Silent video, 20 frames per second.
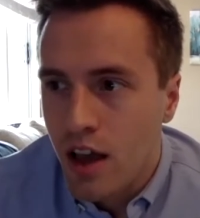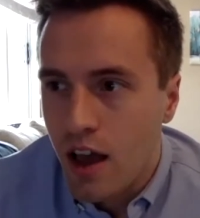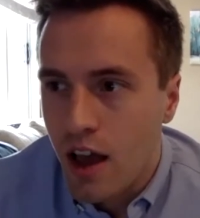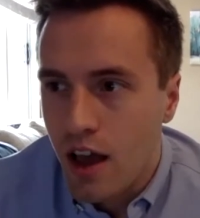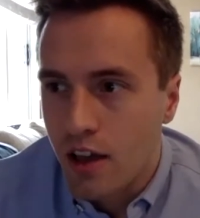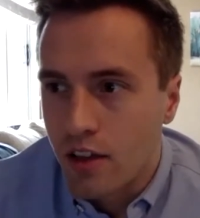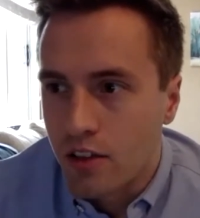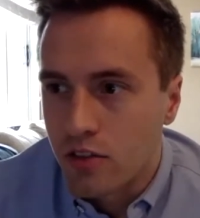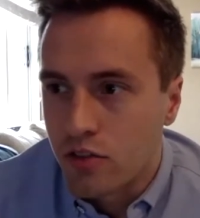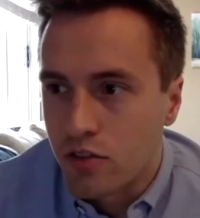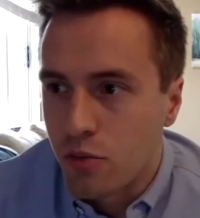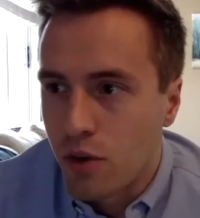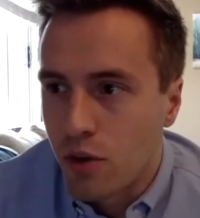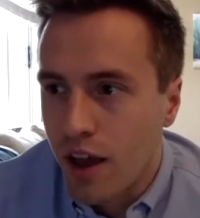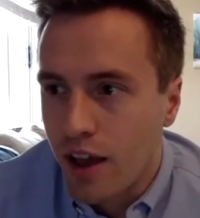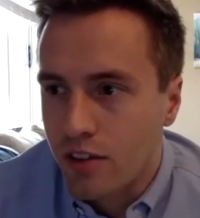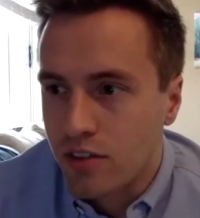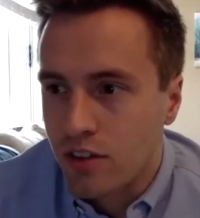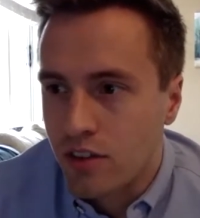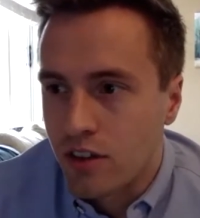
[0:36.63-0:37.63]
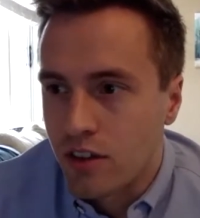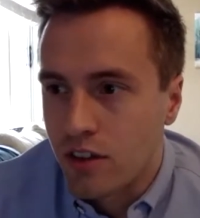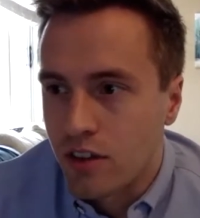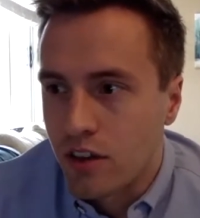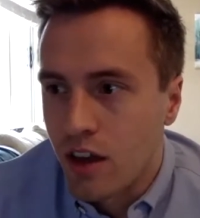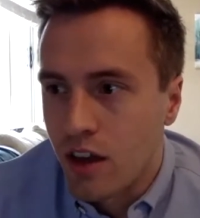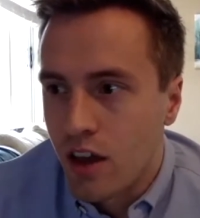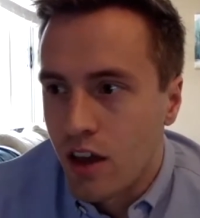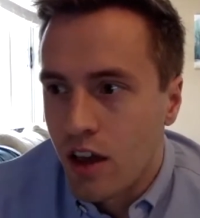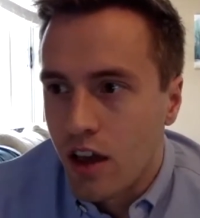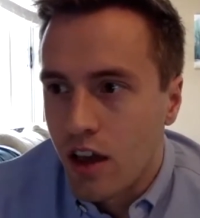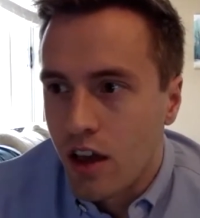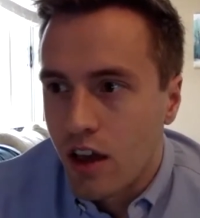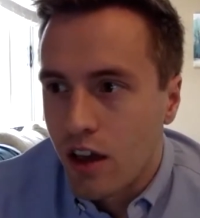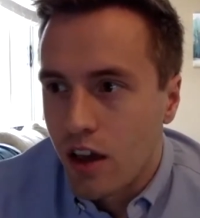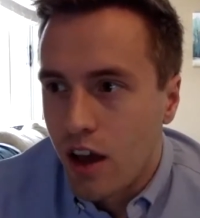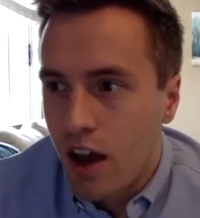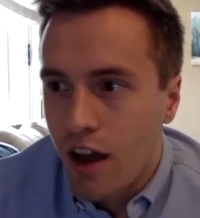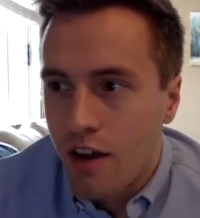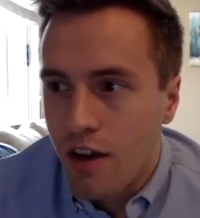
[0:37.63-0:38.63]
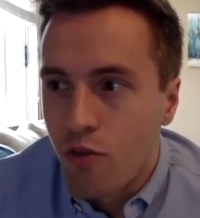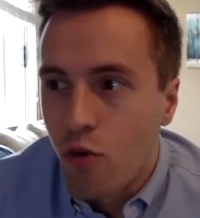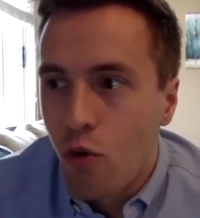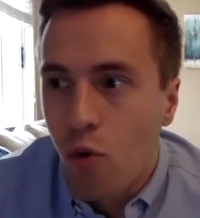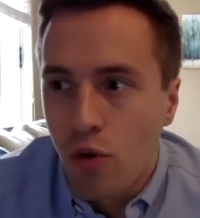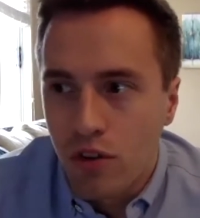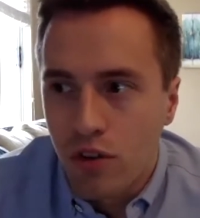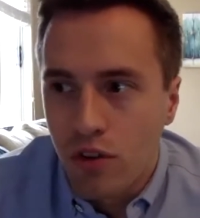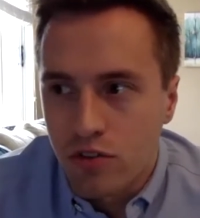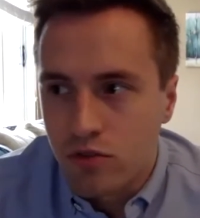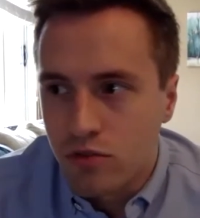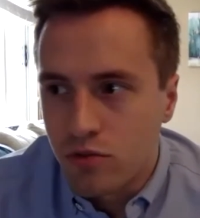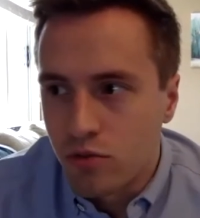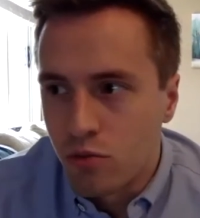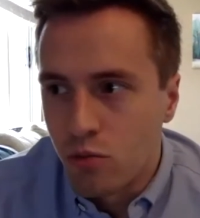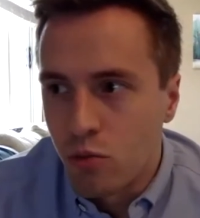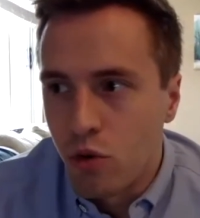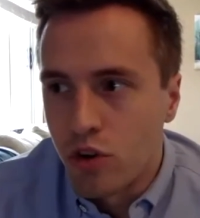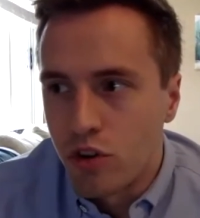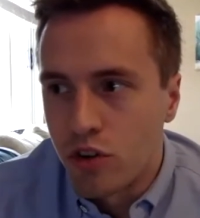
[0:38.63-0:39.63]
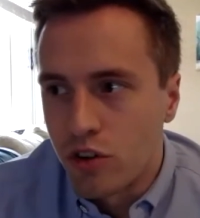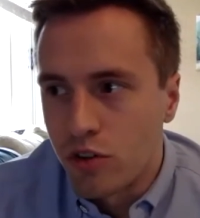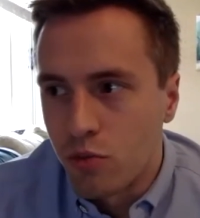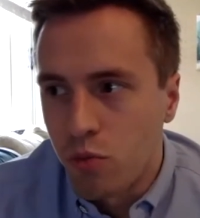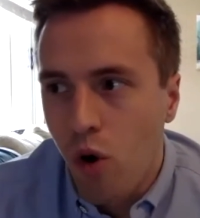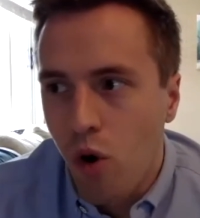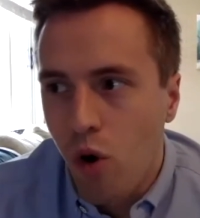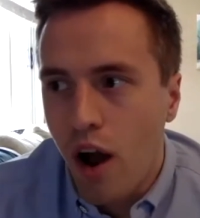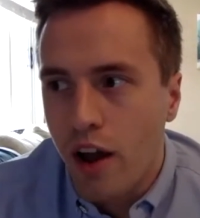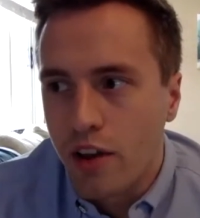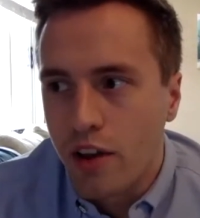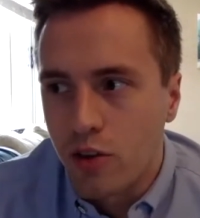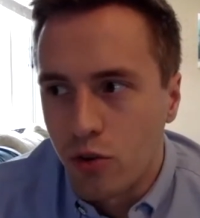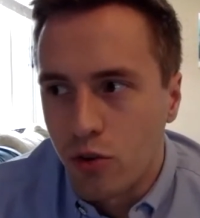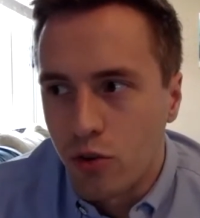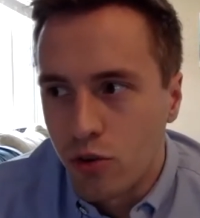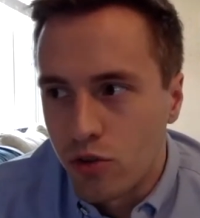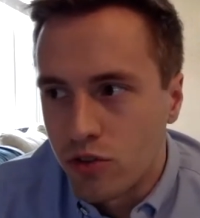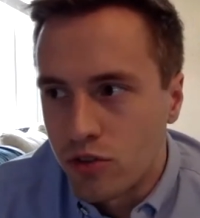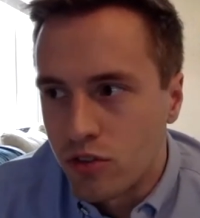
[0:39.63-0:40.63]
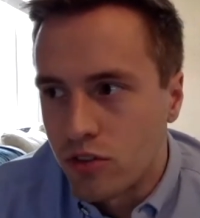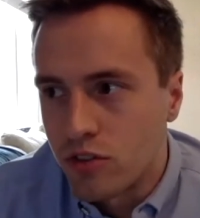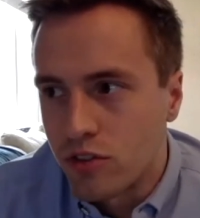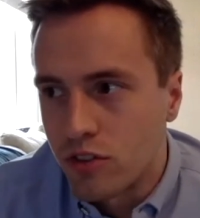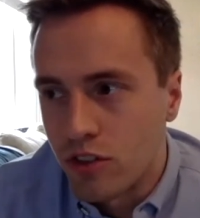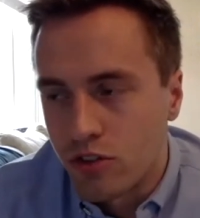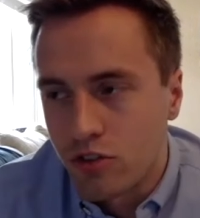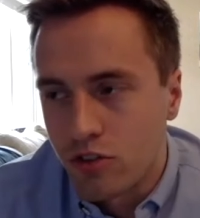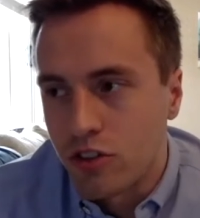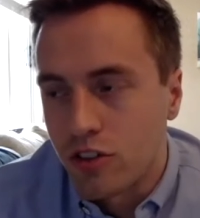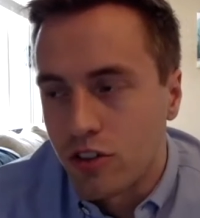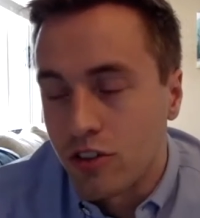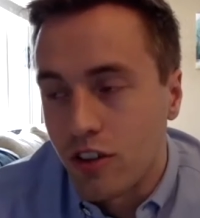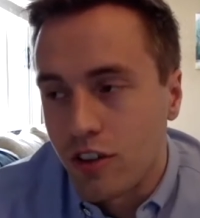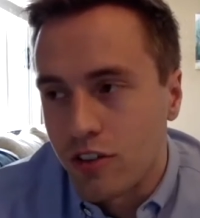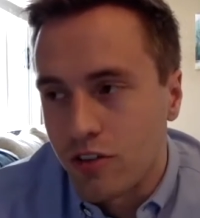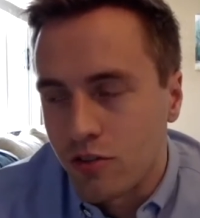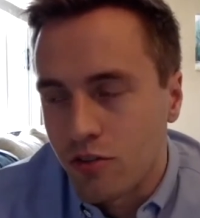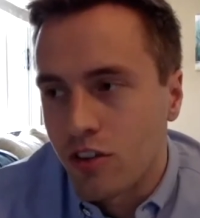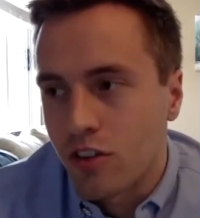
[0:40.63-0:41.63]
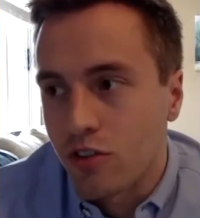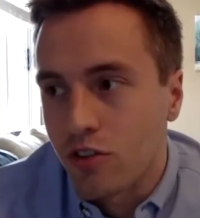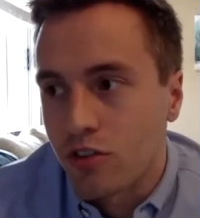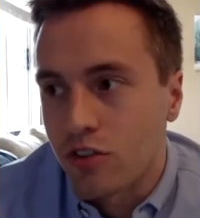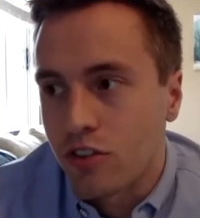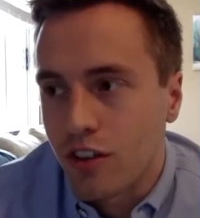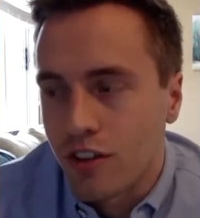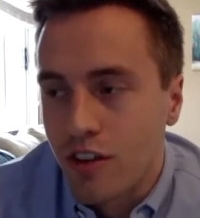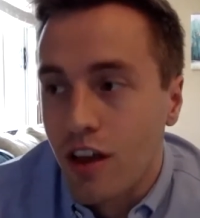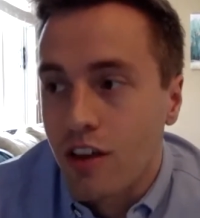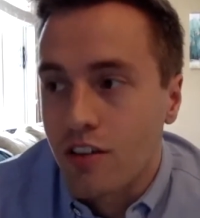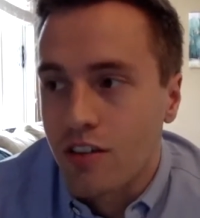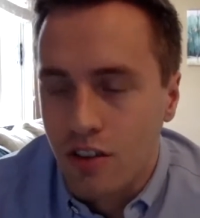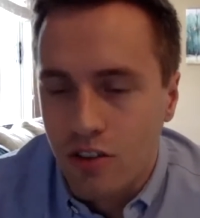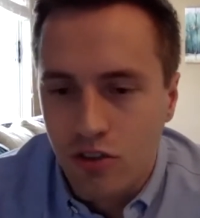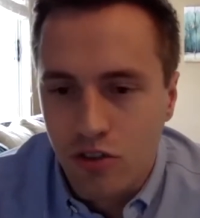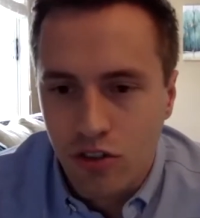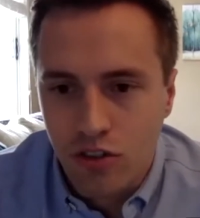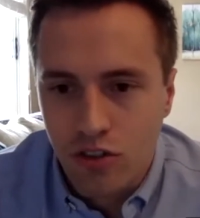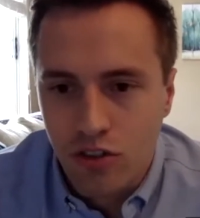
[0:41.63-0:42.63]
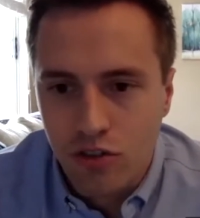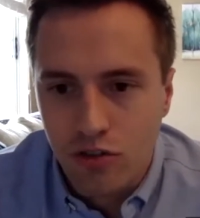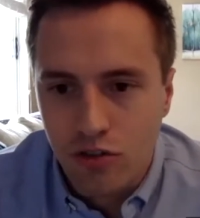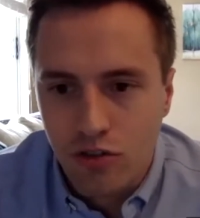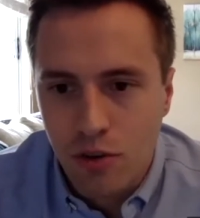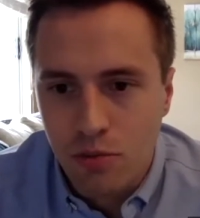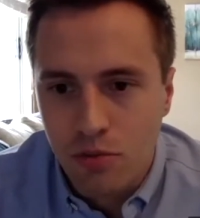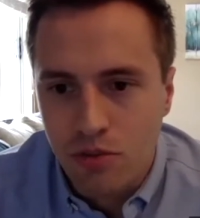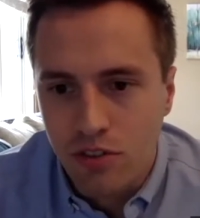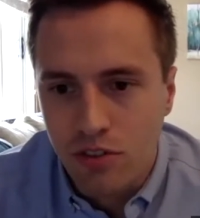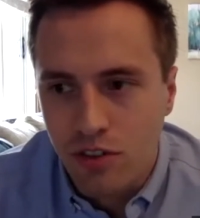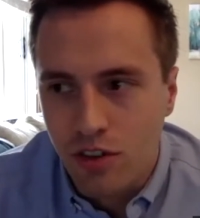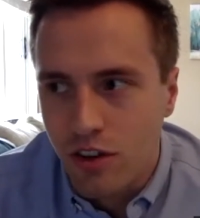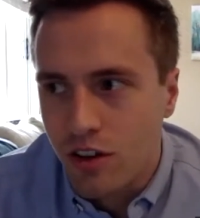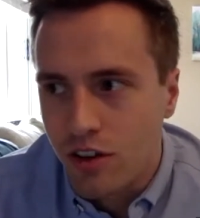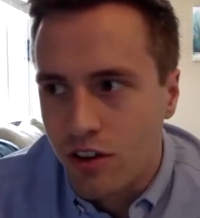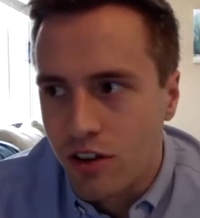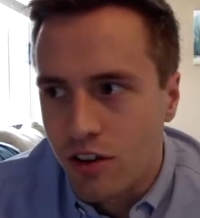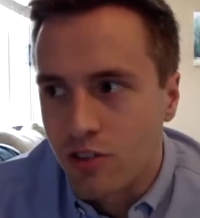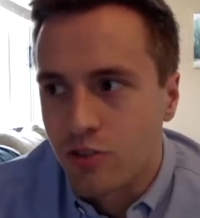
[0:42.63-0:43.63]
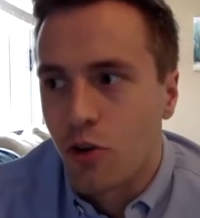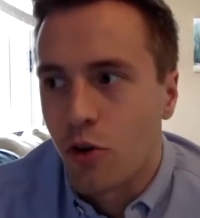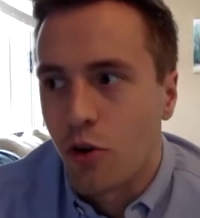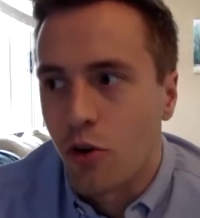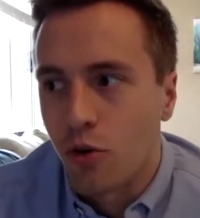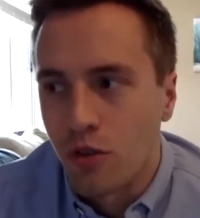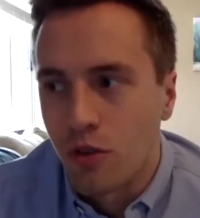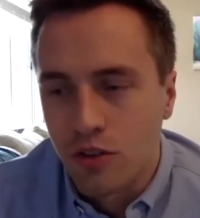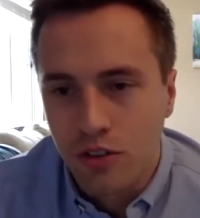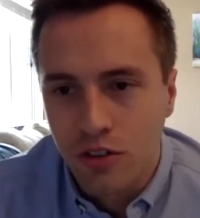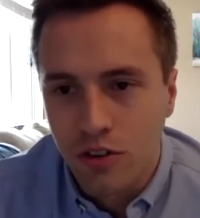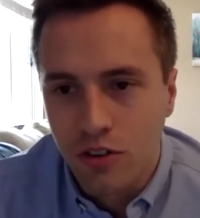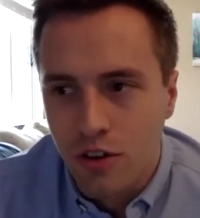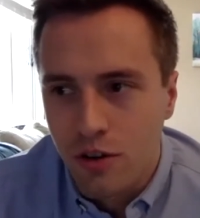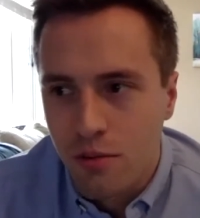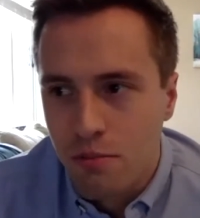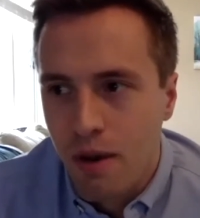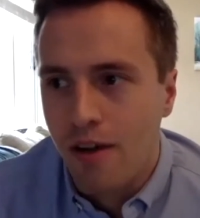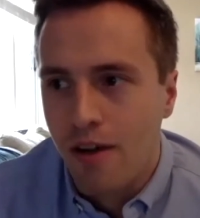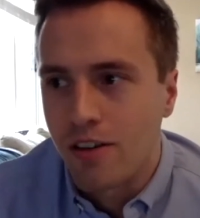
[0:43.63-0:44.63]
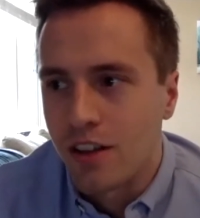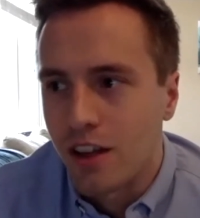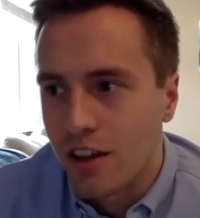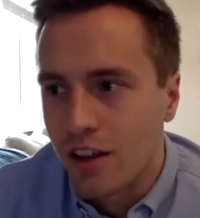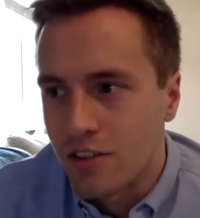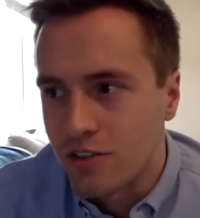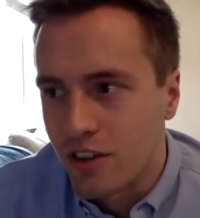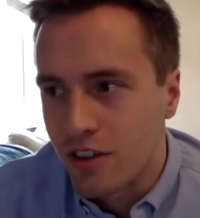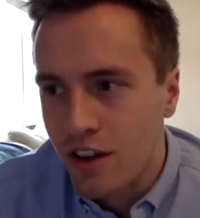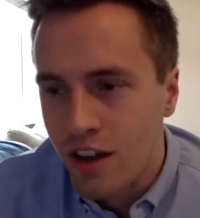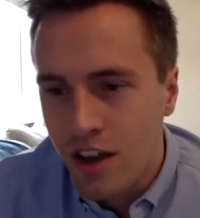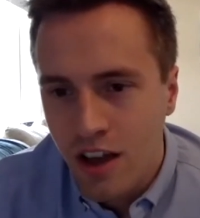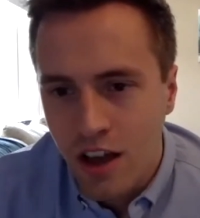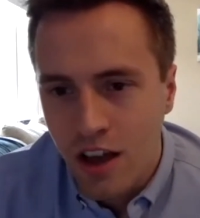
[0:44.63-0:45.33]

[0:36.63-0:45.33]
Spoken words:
And someone asking, I've always wondered why your discretization script is called paralyzer.